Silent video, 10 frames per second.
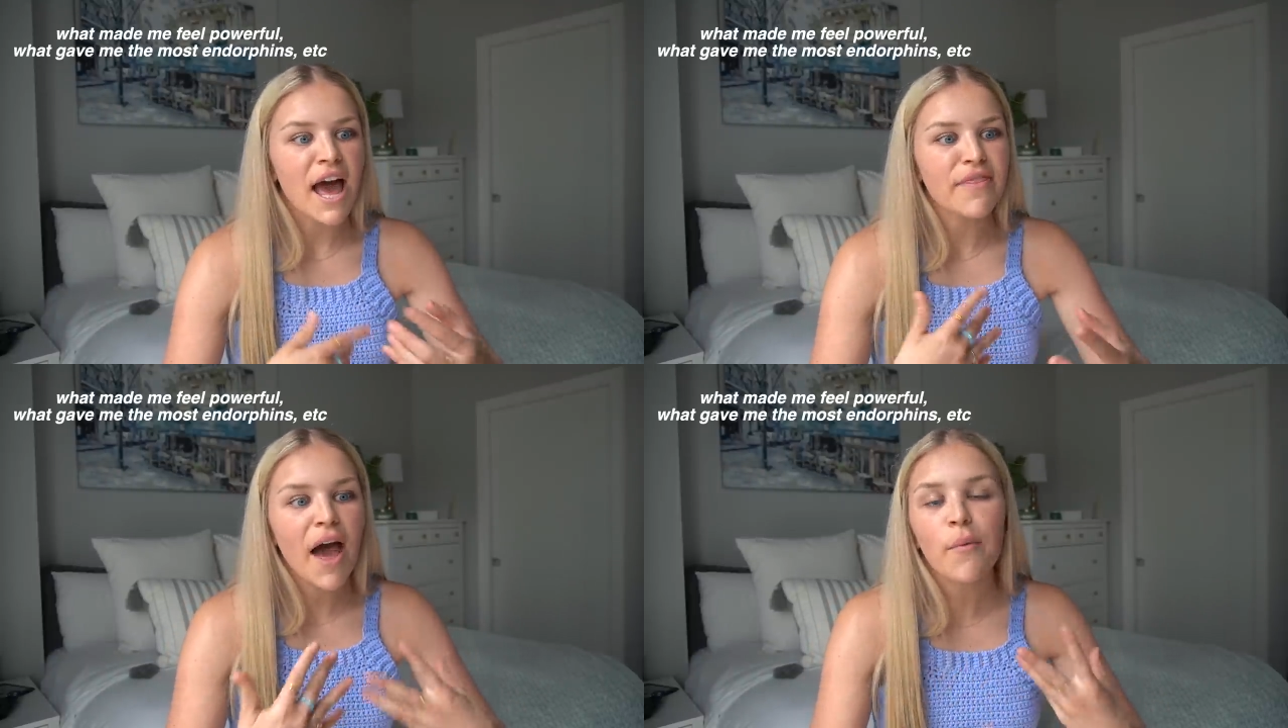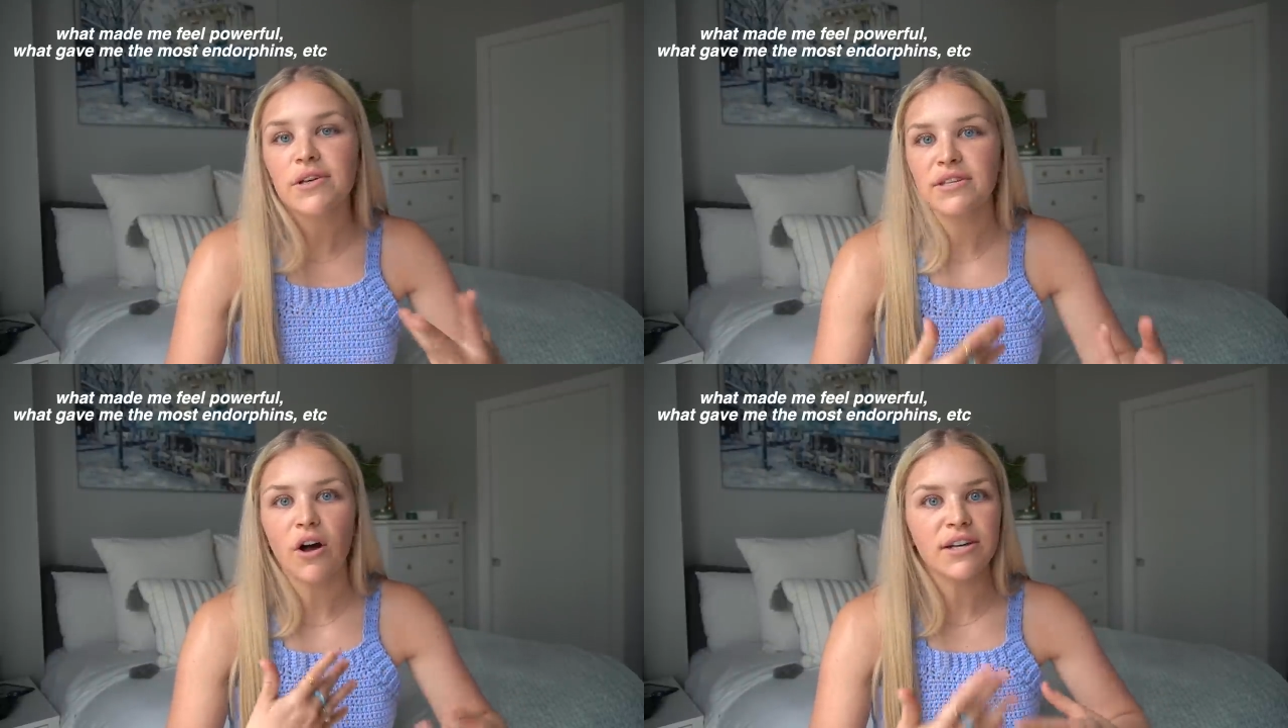And that
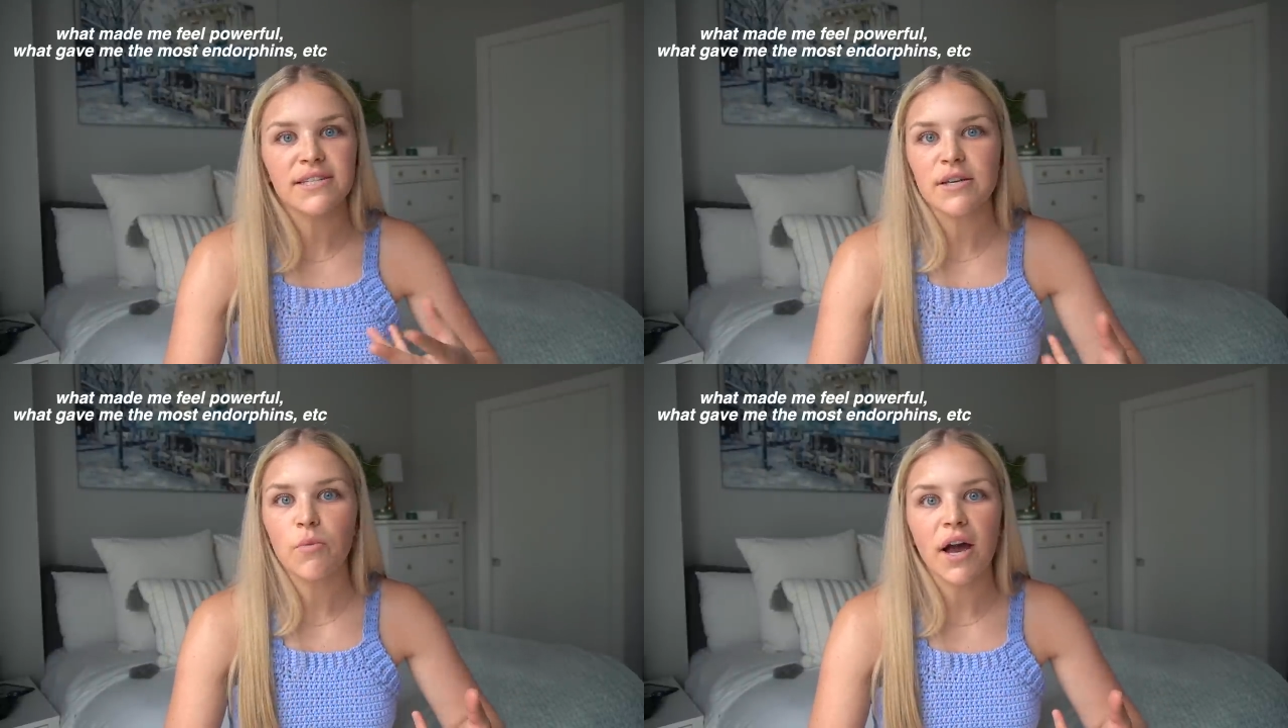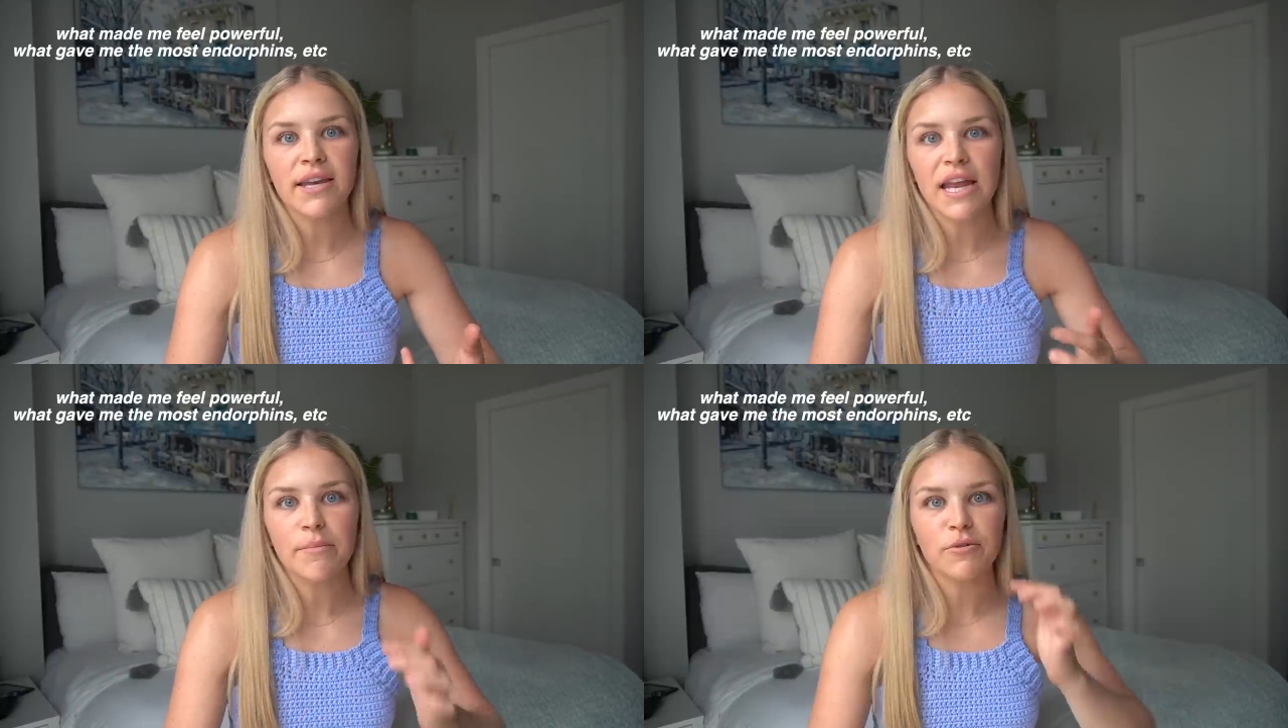was honestly what
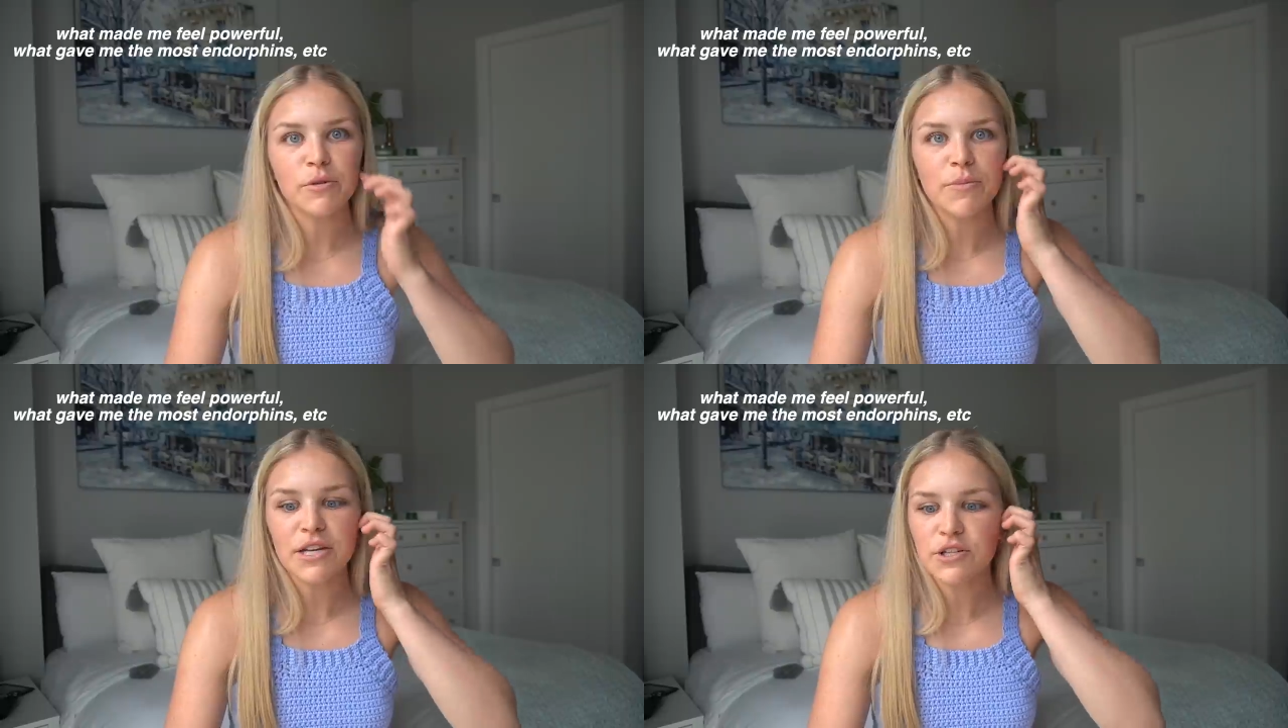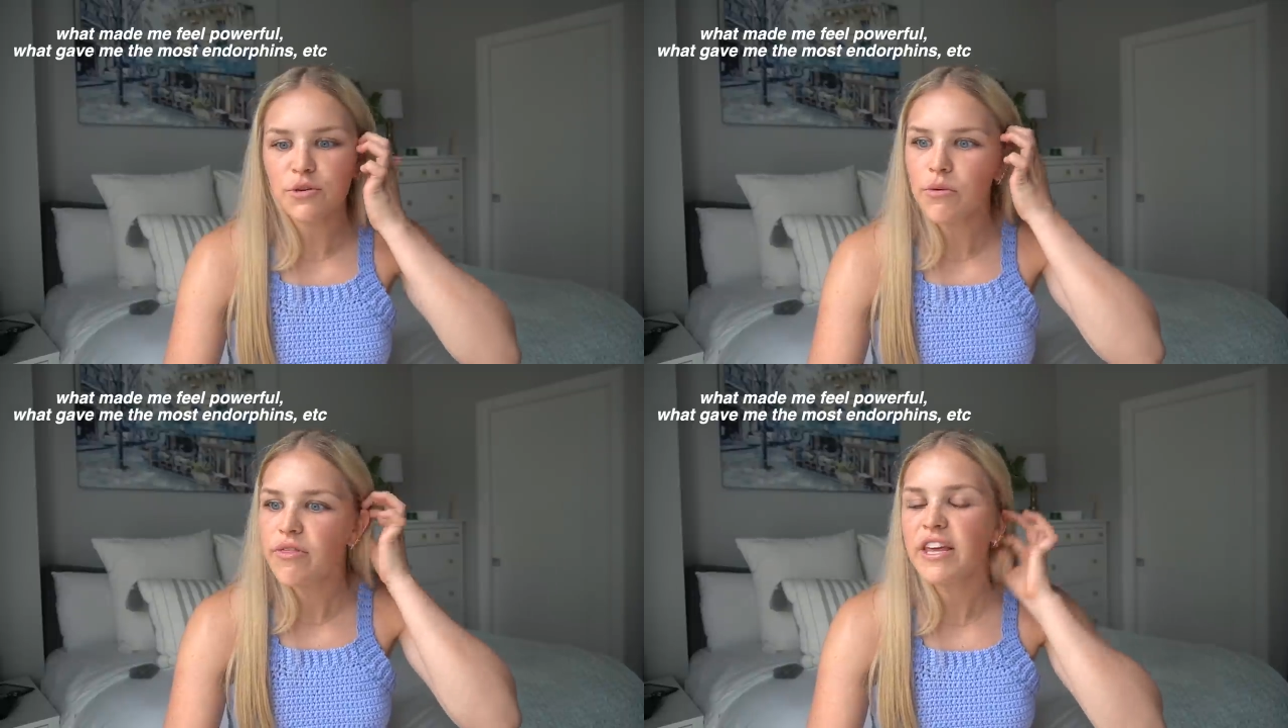enabled me
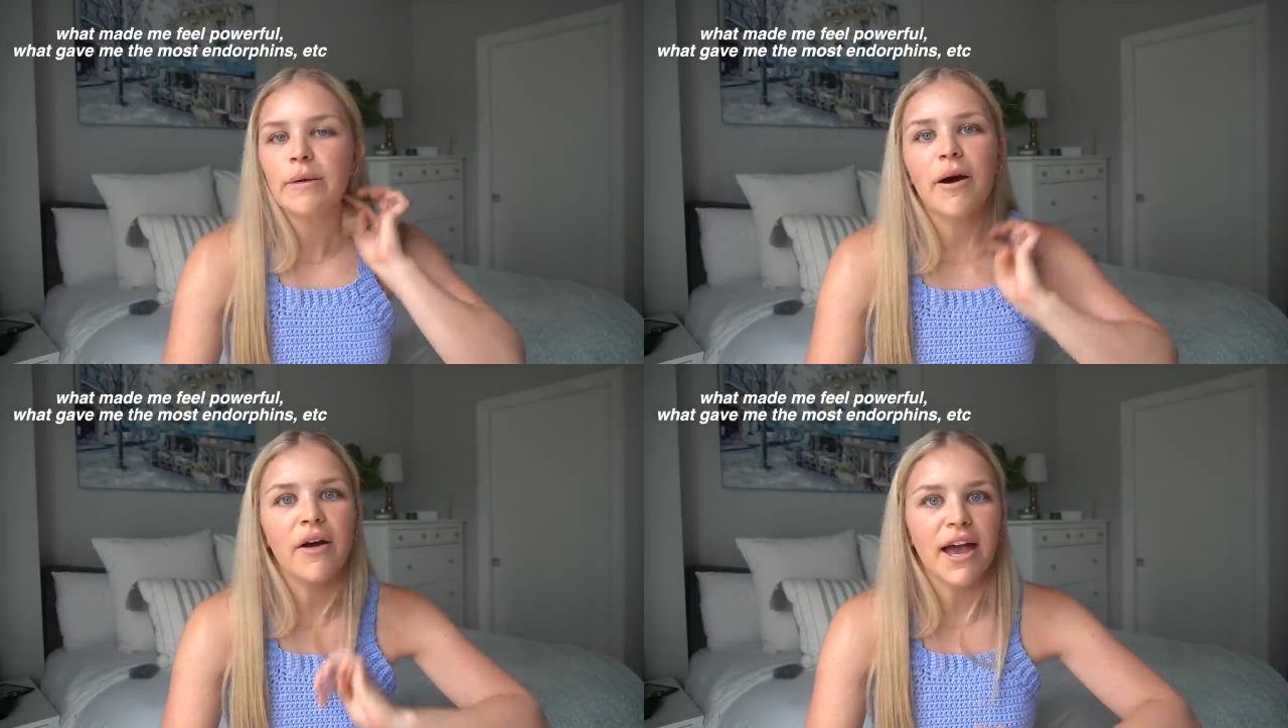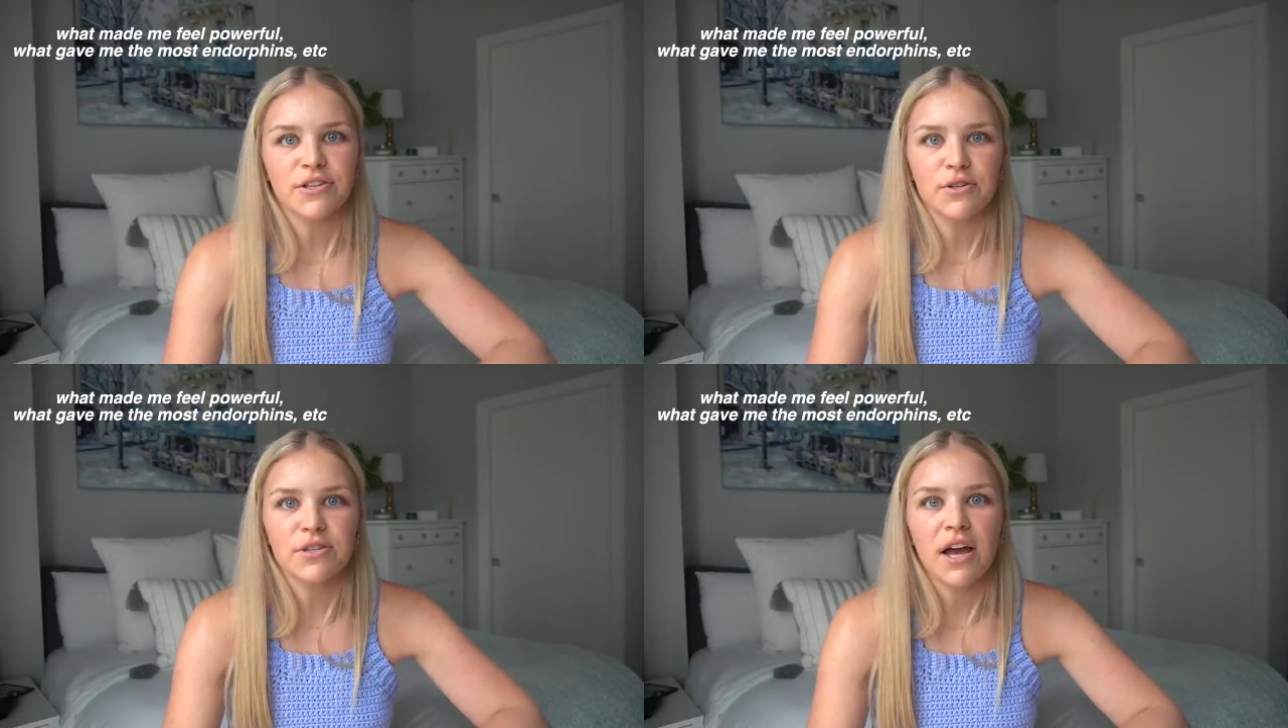to think about
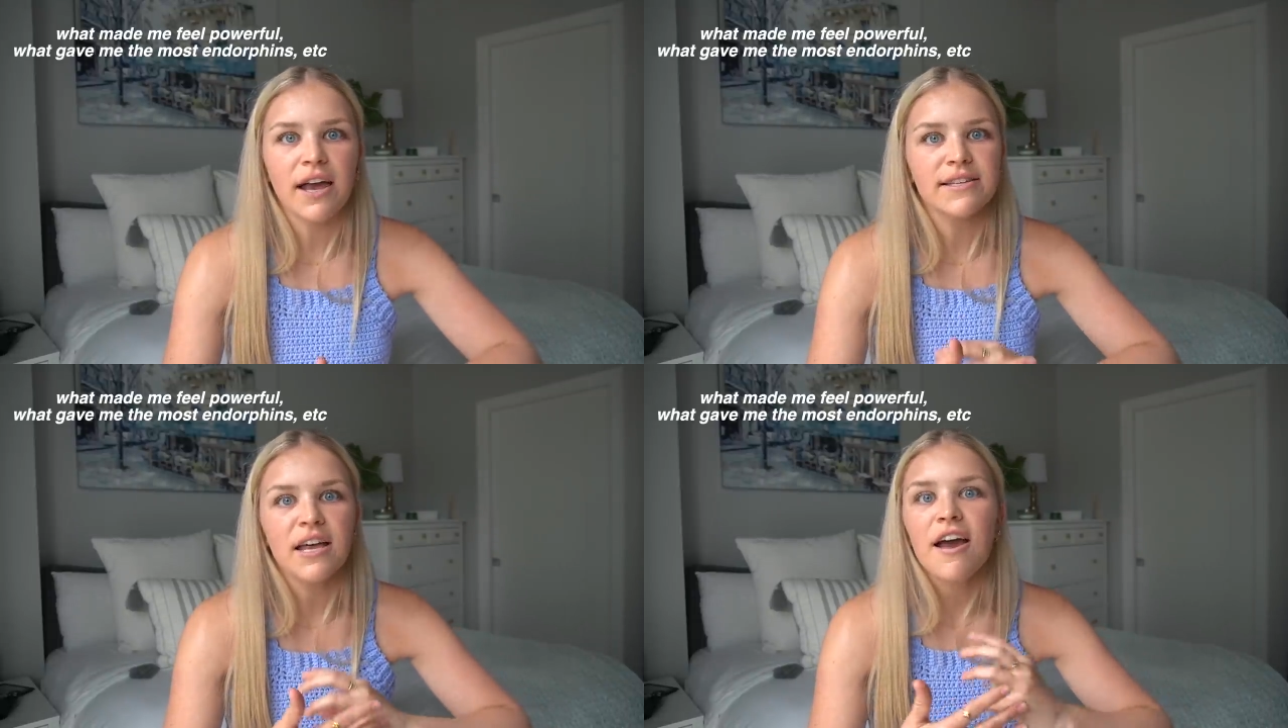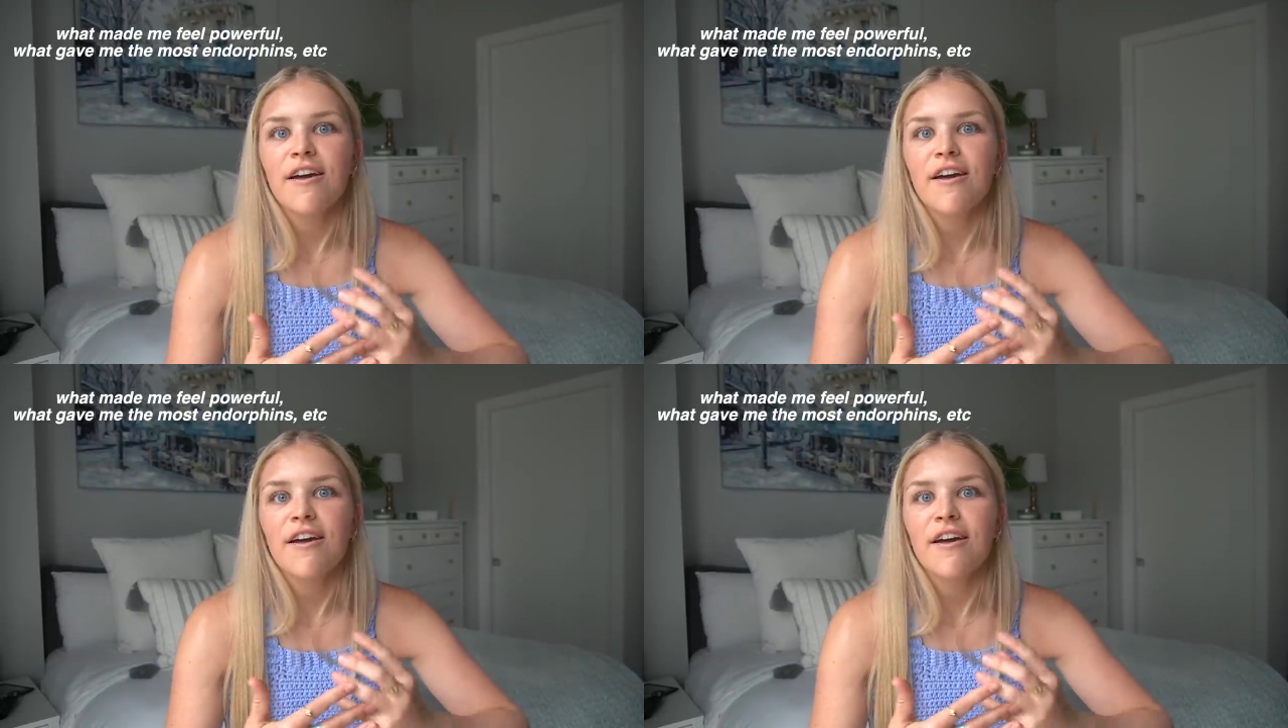exercise